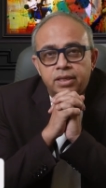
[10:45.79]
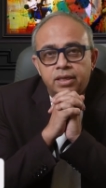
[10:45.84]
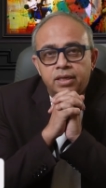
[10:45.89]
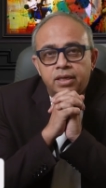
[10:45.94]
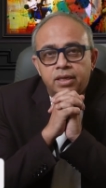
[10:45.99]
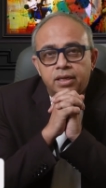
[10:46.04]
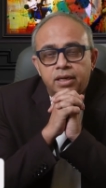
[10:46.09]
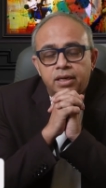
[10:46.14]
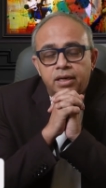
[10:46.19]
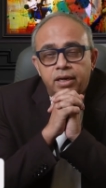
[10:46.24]

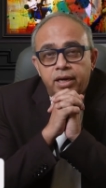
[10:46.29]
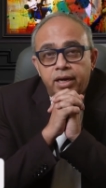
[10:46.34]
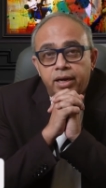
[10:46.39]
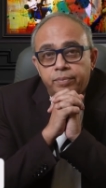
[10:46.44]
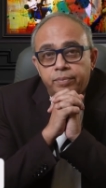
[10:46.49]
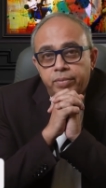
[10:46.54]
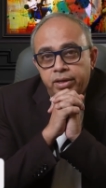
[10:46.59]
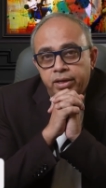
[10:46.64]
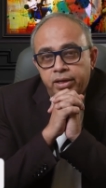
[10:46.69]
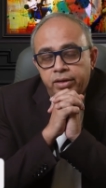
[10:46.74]
uh,
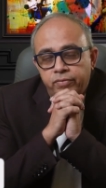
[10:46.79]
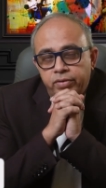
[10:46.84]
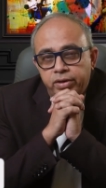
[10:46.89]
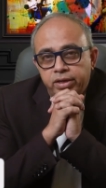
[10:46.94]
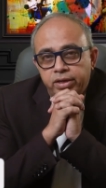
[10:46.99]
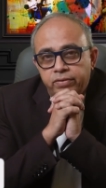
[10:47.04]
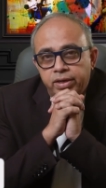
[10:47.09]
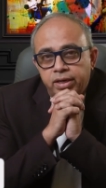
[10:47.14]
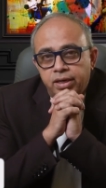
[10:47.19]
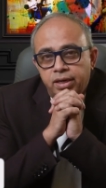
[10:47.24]
happening
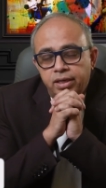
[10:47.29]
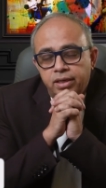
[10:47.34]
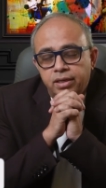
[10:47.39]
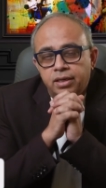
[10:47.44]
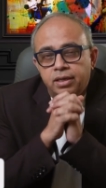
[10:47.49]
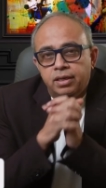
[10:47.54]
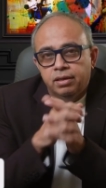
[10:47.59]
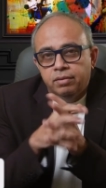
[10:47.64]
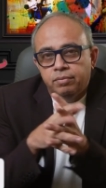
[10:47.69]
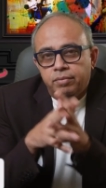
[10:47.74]
frequently.
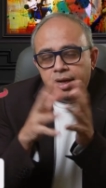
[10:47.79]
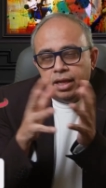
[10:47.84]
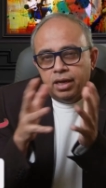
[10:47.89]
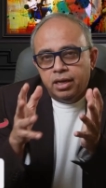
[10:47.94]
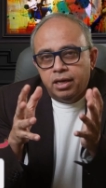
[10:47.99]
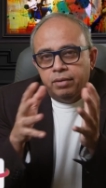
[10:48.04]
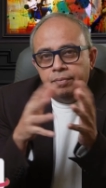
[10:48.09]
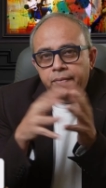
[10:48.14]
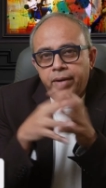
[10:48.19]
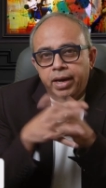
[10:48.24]
But I'll
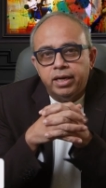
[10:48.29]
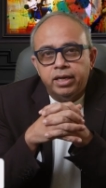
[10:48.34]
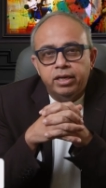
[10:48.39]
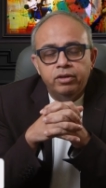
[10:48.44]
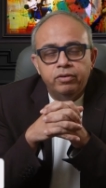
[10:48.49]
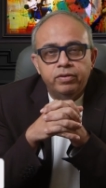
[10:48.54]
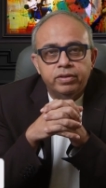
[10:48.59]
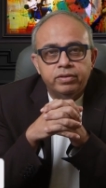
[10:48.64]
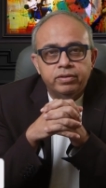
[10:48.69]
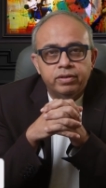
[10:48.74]
come back to you
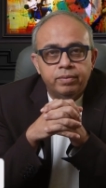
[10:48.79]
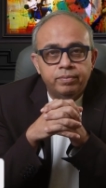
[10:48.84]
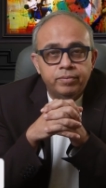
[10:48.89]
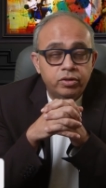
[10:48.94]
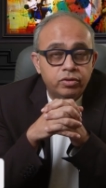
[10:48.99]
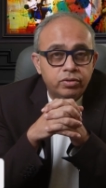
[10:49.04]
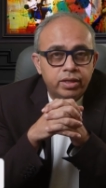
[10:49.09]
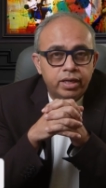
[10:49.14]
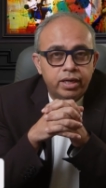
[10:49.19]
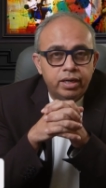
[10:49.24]
with some new
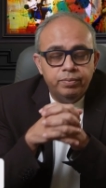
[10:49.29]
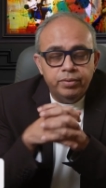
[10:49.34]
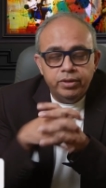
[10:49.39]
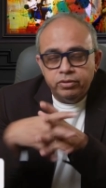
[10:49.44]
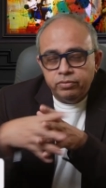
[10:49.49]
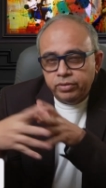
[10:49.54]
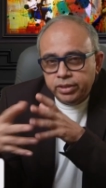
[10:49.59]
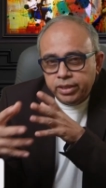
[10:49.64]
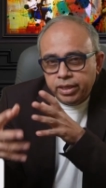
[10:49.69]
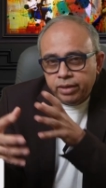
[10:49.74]
therapies
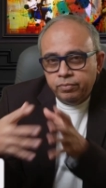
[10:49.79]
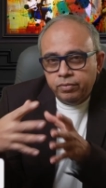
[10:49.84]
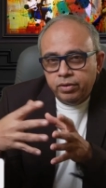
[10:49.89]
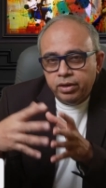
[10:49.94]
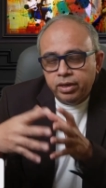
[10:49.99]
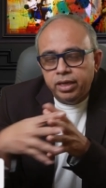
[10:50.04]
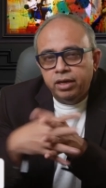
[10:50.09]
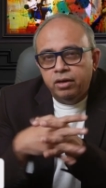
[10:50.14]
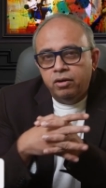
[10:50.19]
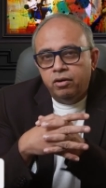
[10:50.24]
which I'm
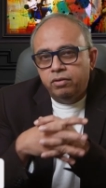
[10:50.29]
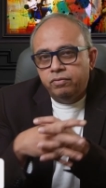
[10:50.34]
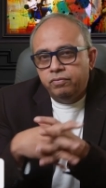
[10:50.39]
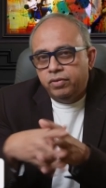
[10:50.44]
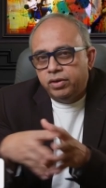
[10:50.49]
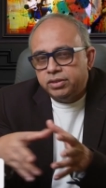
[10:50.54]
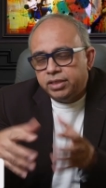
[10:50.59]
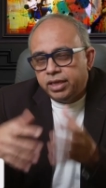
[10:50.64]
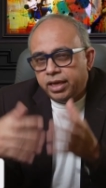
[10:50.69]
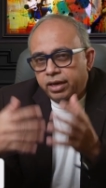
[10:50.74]
working on.
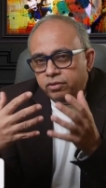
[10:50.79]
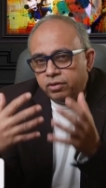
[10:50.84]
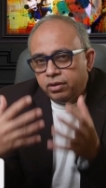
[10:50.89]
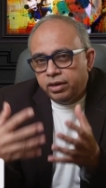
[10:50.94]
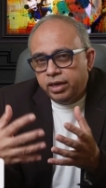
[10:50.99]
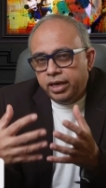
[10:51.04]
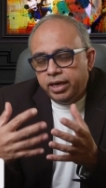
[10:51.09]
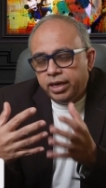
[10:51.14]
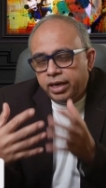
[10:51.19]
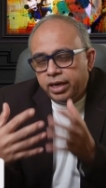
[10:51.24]
First, I have to
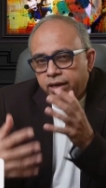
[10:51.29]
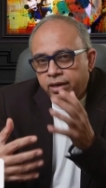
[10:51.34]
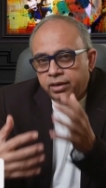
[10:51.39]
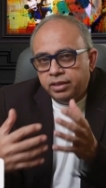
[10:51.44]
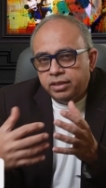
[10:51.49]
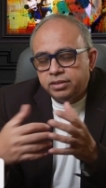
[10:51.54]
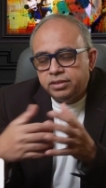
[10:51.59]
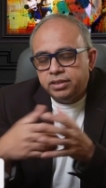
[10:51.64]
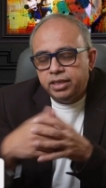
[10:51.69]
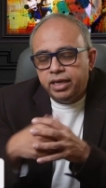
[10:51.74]
read and
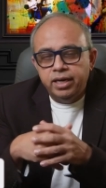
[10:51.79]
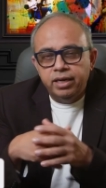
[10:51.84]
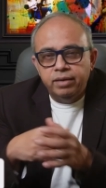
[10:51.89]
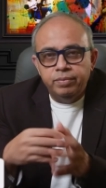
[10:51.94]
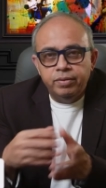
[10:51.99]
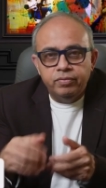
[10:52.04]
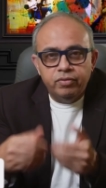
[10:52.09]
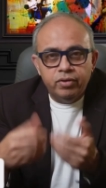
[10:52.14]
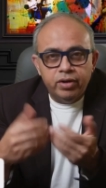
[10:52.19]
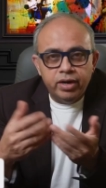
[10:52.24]
understand it
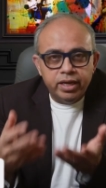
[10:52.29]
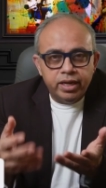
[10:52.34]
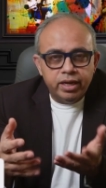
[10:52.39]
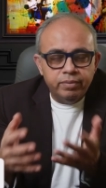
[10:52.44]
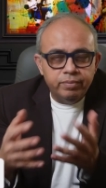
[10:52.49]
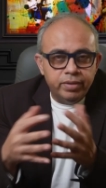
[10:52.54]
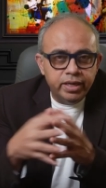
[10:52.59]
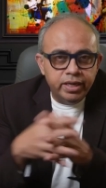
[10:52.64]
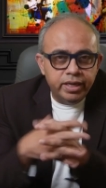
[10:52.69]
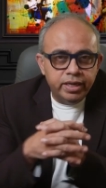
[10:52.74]
before I can
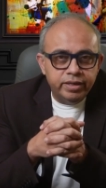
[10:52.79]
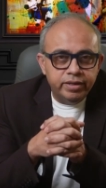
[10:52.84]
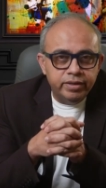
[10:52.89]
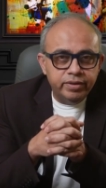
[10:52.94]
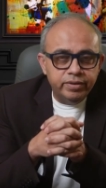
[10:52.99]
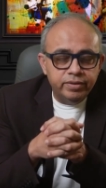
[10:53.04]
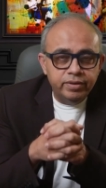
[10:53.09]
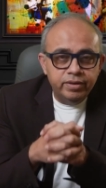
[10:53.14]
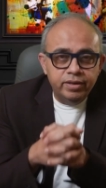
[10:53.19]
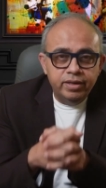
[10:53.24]
bring it to
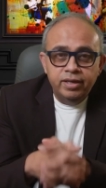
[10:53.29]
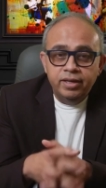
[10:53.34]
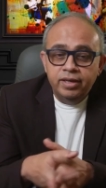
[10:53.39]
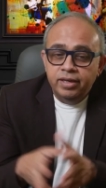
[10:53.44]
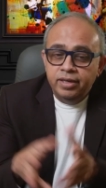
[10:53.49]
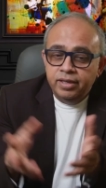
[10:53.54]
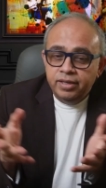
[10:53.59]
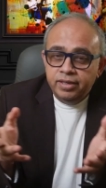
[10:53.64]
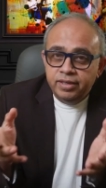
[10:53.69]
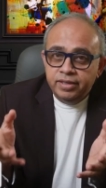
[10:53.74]
you.
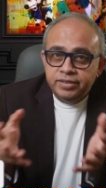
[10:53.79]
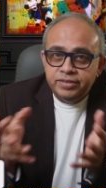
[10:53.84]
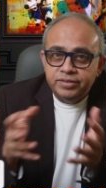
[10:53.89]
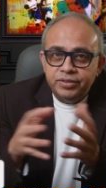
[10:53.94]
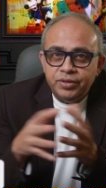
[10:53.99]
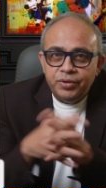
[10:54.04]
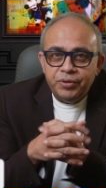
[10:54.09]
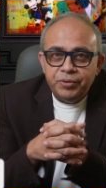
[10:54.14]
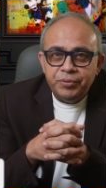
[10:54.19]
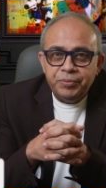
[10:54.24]

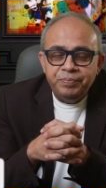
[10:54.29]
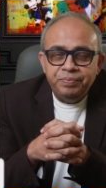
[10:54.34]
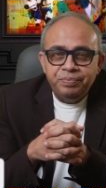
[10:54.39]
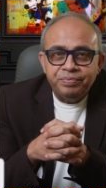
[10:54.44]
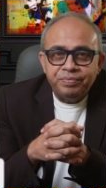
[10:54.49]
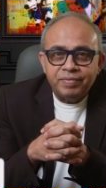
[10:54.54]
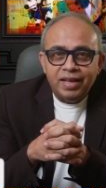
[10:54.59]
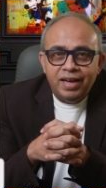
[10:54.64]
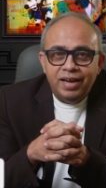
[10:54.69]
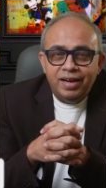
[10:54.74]
So
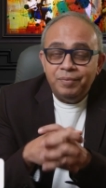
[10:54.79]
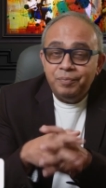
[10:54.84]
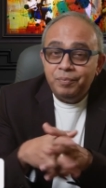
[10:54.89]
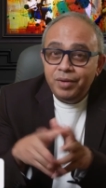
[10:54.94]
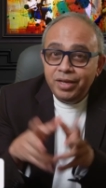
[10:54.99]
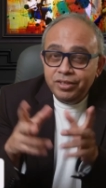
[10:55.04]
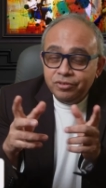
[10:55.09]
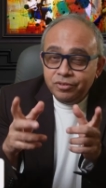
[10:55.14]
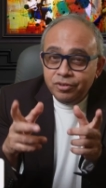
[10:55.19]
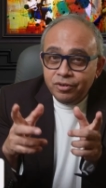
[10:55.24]
uh,
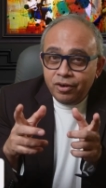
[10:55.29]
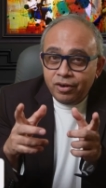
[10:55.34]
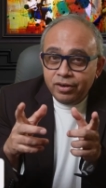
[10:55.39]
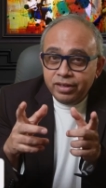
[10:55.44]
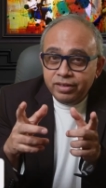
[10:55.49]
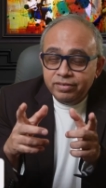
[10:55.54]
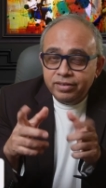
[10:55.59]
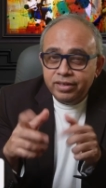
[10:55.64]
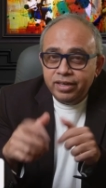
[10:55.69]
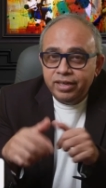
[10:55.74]
please do not
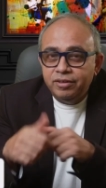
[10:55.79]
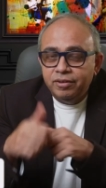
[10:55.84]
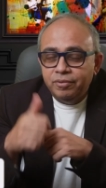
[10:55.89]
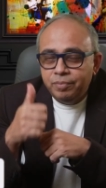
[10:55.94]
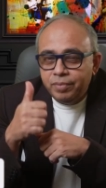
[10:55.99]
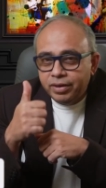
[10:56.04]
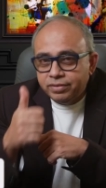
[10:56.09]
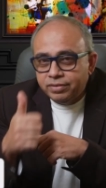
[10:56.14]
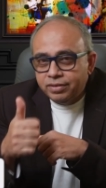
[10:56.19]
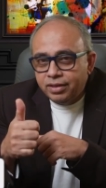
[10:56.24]
hesitate to
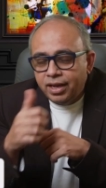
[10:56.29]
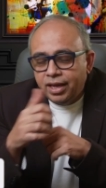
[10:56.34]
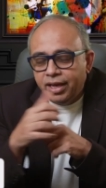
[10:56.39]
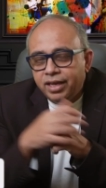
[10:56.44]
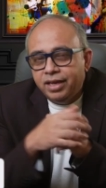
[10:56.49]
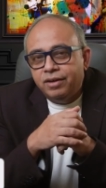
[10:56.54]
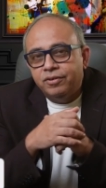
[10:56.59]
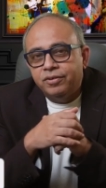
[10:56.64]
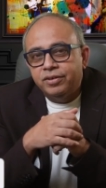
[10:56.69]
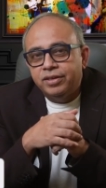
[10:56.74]
press the like
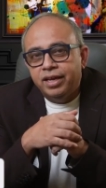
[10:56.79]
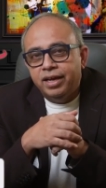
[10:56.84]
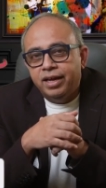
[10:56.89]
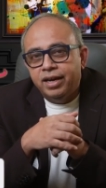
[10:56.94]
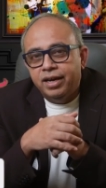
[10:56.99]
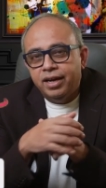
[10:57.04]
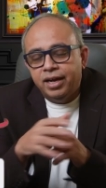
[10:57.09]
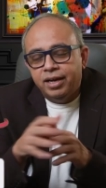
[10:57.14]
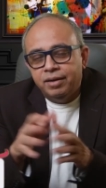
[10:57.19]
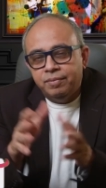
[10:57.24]
out there
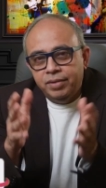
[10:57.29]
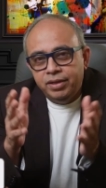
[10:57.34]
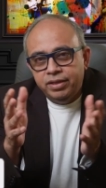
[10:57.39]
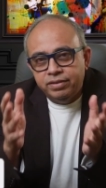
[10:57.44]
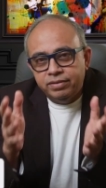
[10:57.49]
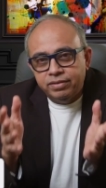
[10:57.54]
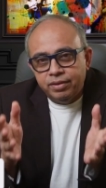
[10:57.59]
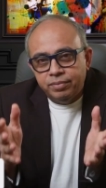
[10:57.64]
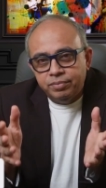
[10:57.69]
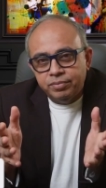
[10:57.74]
and please
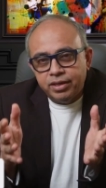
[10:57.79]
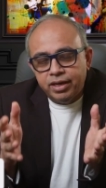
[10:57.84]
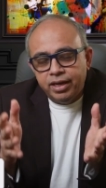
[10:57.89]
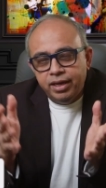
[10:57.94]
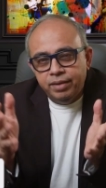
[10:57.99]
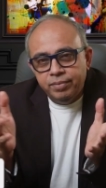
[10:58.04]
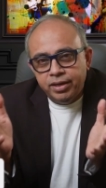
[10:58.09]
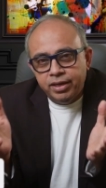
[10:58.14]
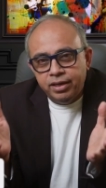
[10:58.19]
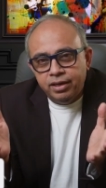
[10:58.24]
subscribe
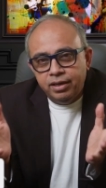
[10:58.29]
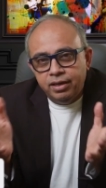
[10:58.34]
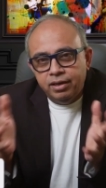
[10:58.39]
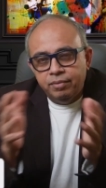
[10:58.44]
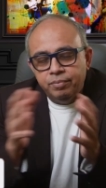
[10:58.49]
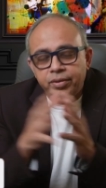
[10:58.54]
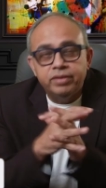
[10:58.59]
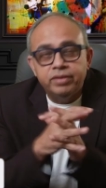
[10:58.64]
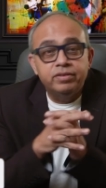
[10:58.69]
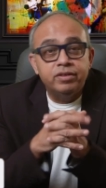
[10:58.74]
and uh,
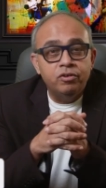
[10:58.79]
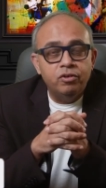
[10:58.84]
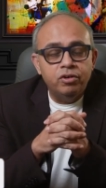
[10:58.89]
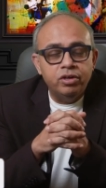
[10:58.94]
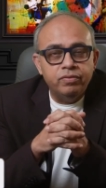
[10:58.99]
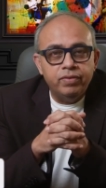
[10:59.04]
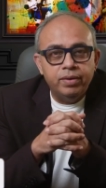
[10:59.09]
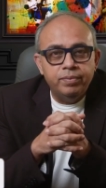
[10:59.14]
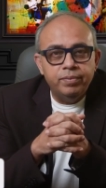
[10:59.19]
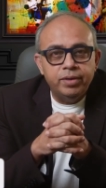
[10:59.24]
press the
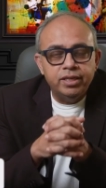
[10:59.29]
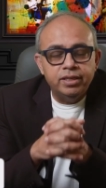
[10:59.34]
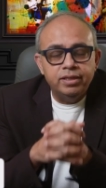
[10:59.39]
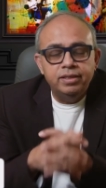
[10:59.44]
notify button.